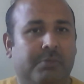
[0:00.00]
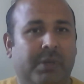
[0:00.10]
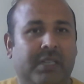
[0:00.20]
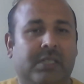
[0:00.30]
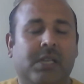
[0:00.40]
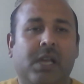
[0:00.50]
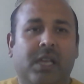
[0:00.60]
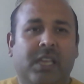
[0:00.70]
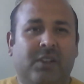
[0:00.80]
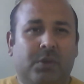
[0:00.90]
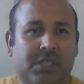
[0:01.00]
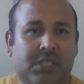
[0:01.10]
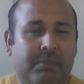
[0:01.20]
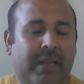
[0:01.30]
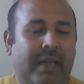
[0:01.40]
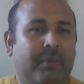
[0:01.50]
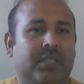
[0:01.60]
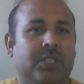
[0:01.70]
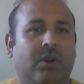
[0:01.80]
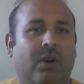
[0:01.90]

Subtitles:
be it ecosystem damage,